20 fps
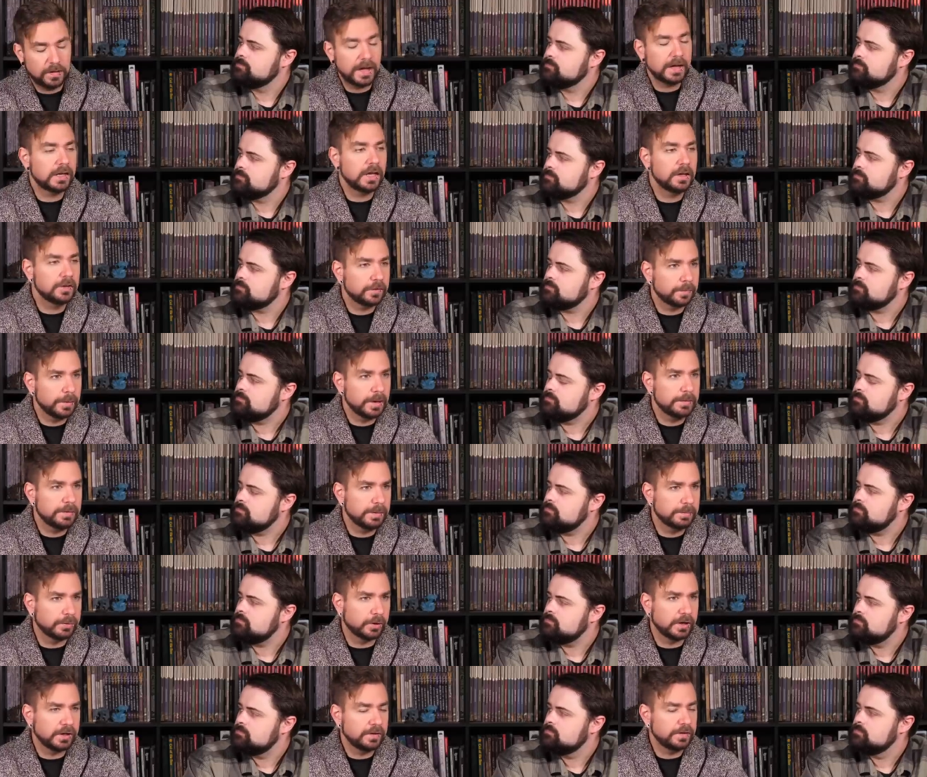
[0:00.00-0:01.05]
Speaker 1: that case maybe
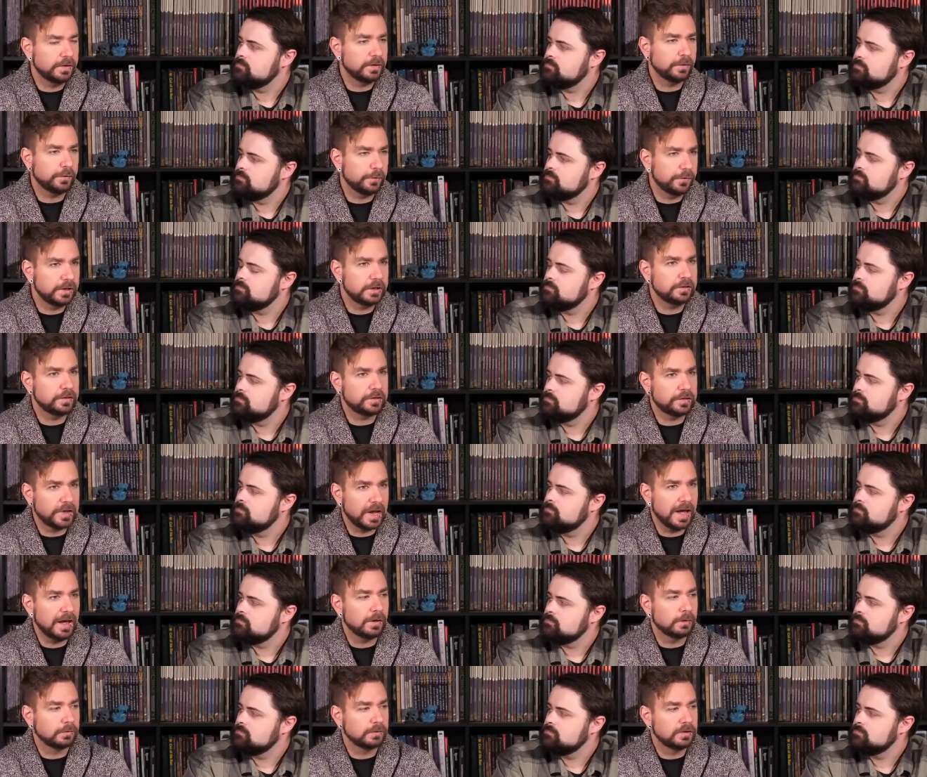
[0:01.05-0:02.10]
bringing these feats
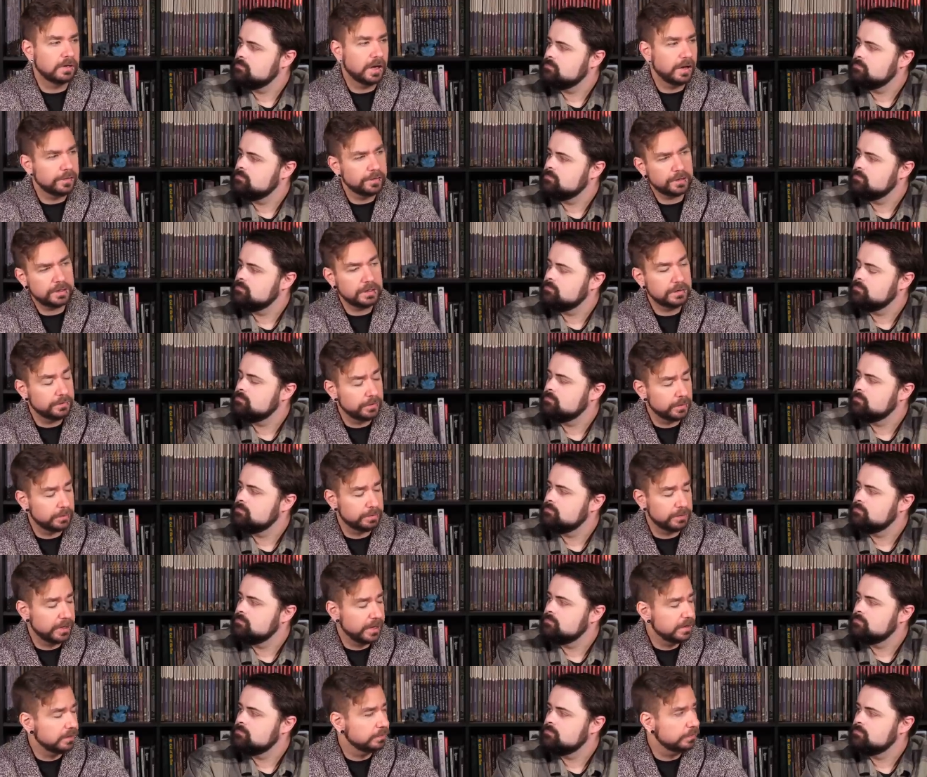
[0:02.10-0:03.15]
down does even the
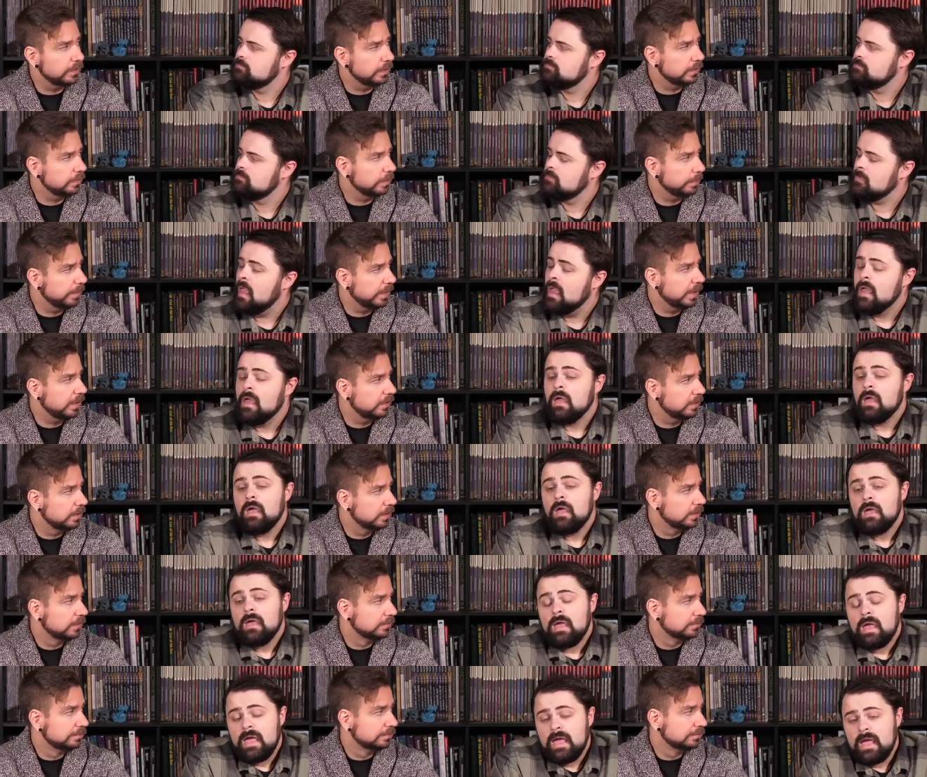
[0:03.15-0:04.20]
playing field a bit
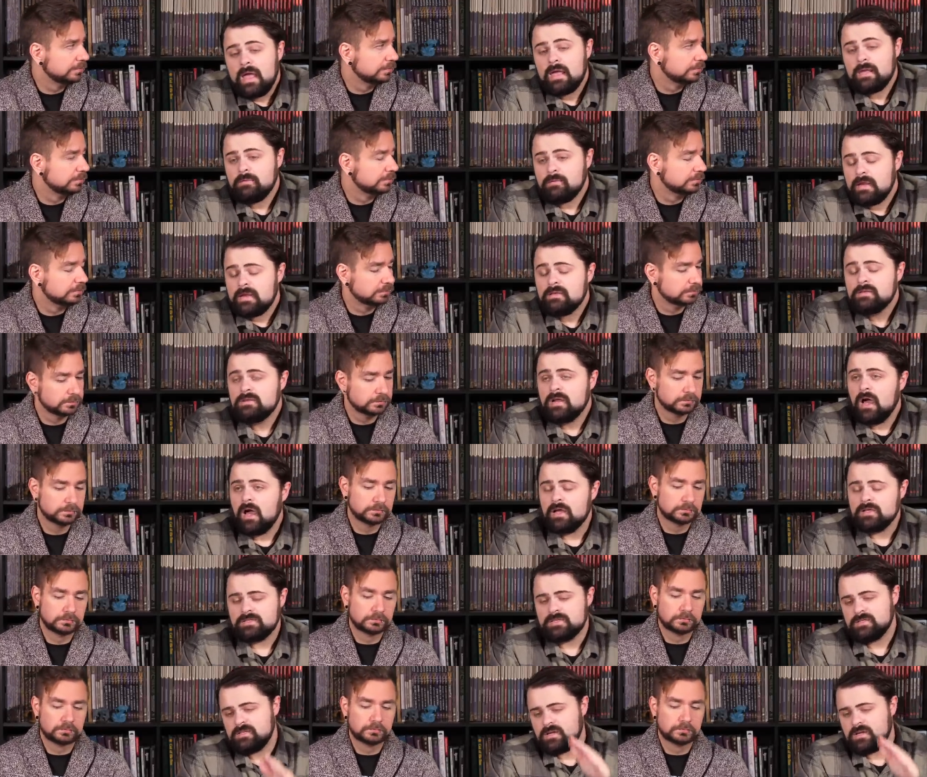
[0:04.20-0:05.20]
Speaker 2: it, it does it